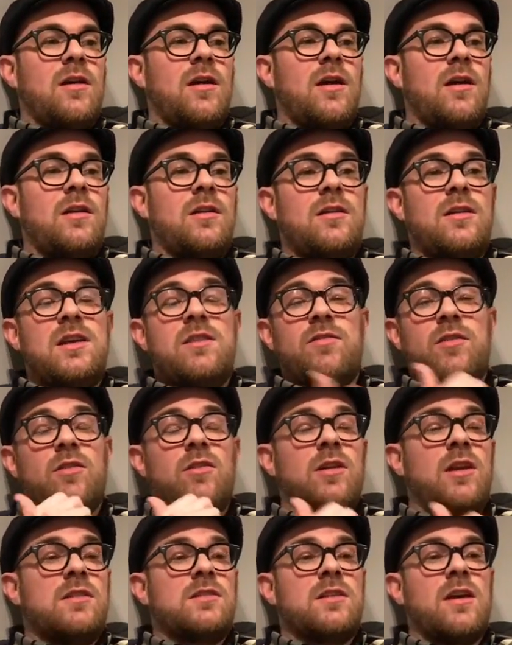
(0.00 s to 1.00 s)
And even
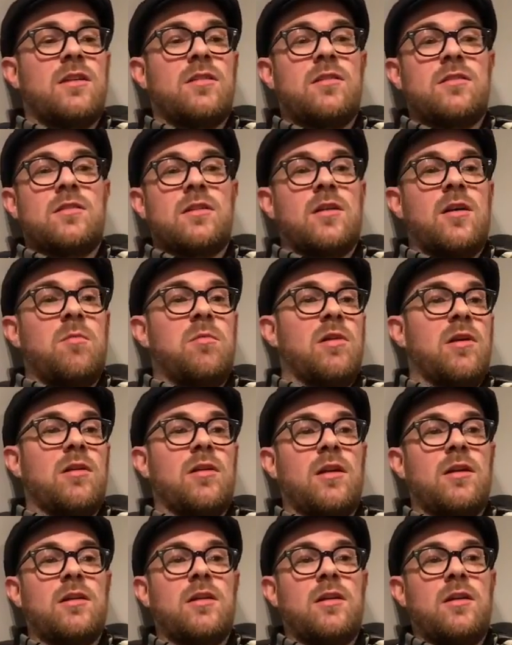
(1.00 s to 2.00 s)
on this gig there's a couple of
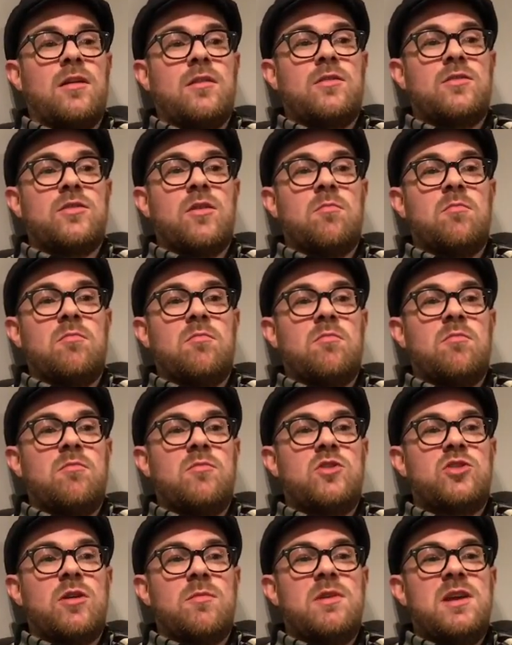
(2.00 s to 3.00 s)
like kind of
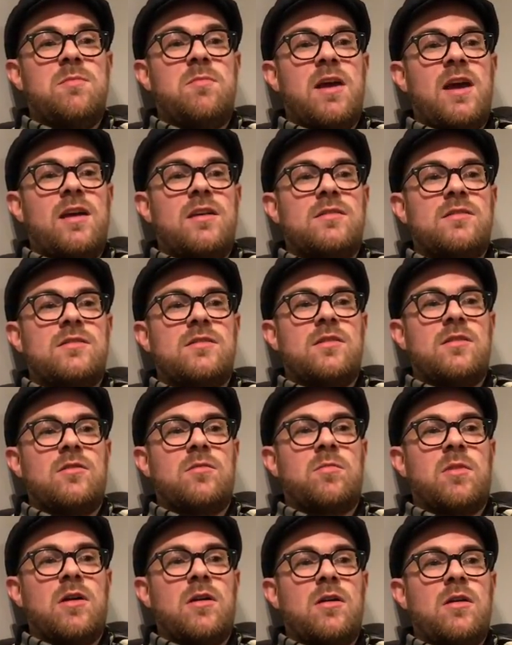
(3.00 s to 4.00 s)
drummy bits, you know,
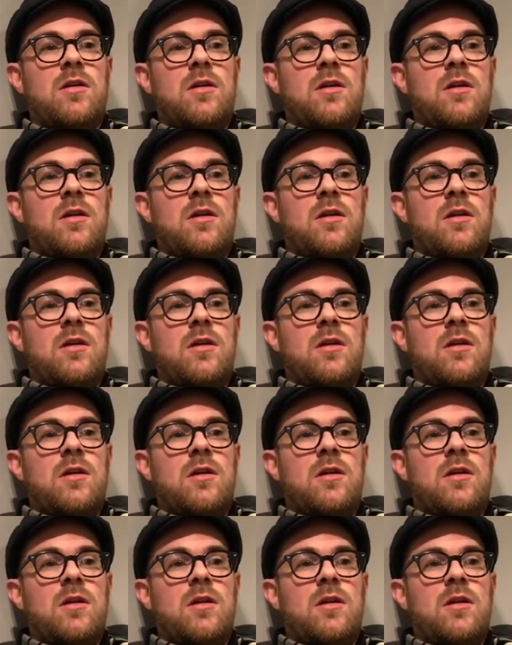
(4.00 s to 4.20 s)
but